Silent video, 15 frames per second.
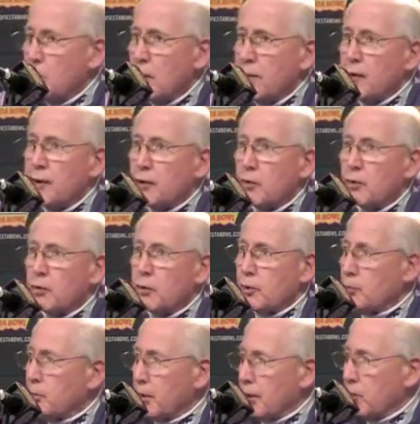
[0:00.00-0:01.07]
I think
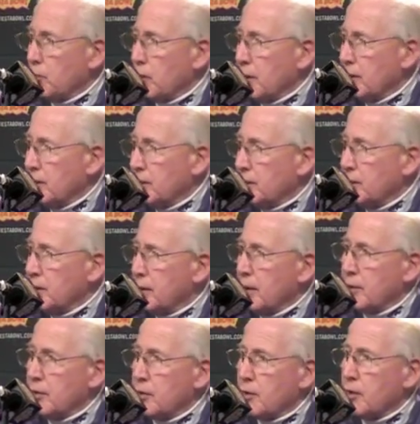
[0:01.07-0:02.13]
Chris played well
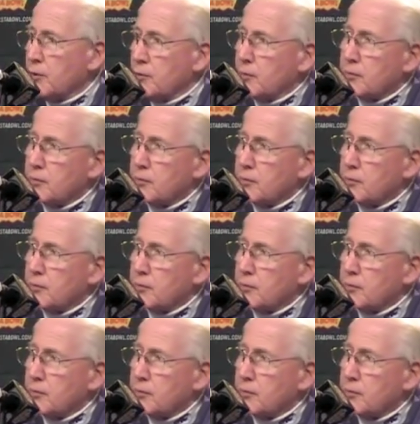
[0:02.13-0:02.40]
and